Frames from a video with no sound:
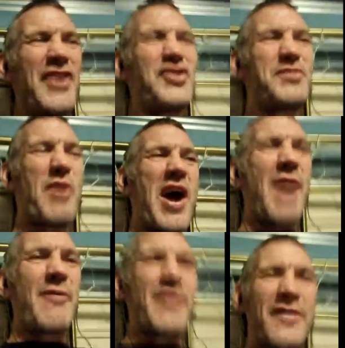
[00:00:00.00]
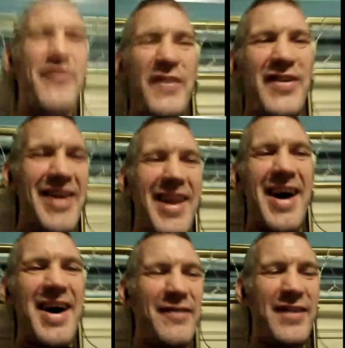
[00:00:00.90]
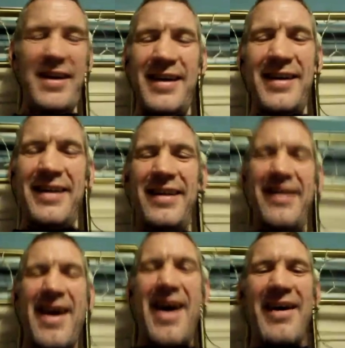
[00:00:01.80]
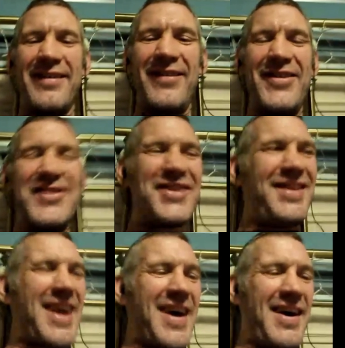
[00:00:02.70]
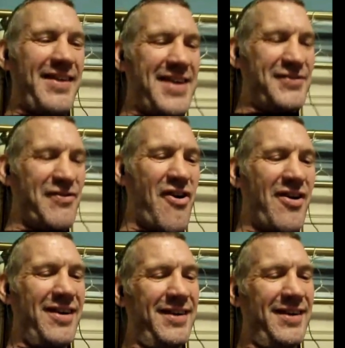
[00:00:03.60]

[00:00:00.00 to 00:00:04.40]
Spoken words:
Just put up with them for a laugh. No, that's wrong.